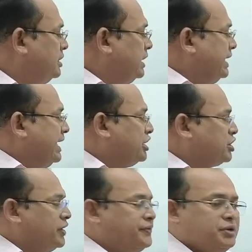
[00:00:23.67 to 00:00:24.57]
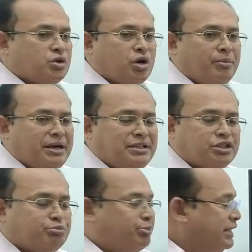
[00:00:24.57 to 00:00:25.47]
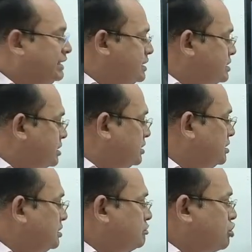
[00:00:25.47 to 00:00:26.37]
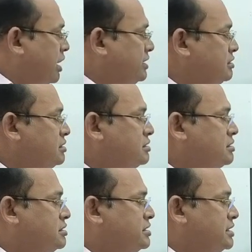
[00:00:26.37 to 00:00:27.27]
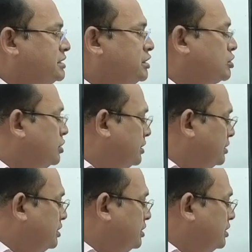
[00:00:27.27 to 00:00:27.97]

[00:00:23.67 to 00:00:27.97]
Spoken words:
aircraft commander pilot, train conductor guard,